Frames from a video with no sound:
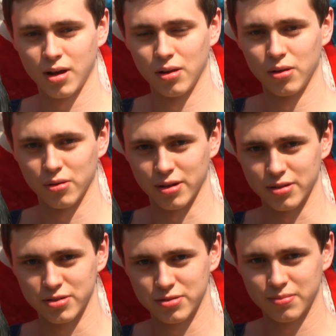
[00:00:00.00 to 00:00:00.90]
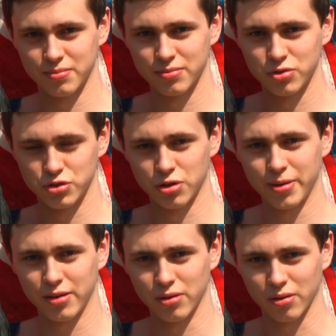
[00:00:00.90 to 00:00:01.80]
Hello, ladies. Does
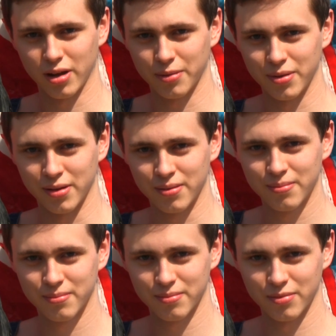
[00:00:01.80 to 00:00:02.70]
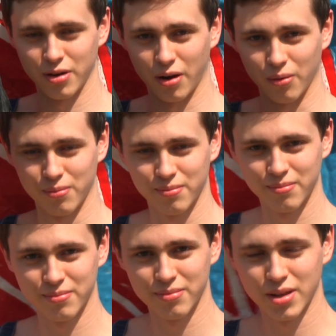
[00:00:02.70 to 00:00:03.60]
your man look like me? No.
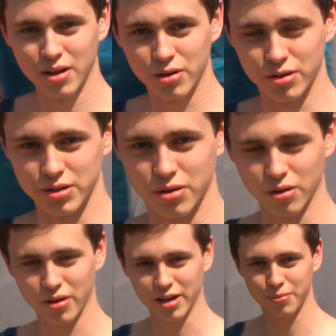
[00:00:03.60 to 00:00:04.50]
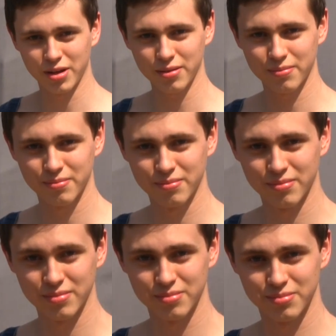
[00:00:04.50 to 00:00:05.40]
Can he cook like me?
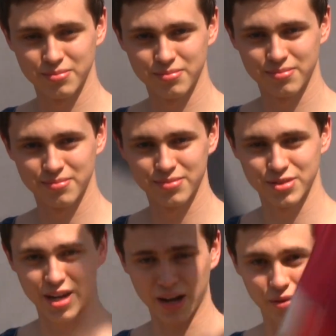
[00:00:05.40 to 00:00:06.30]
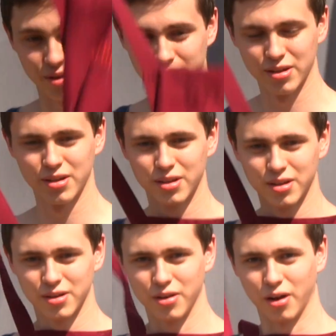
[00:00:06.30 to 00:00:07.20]
Sadly,
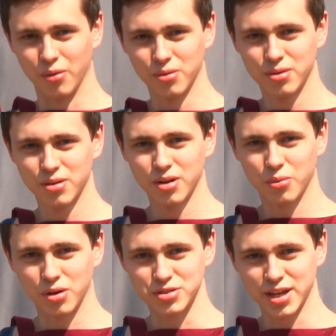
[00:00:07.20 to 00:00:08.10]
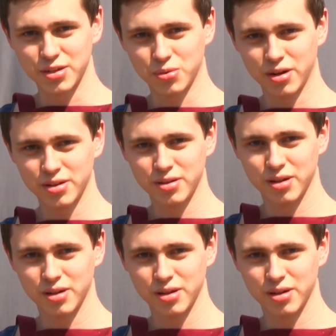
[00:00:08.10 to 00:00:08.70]
no. What is anyone?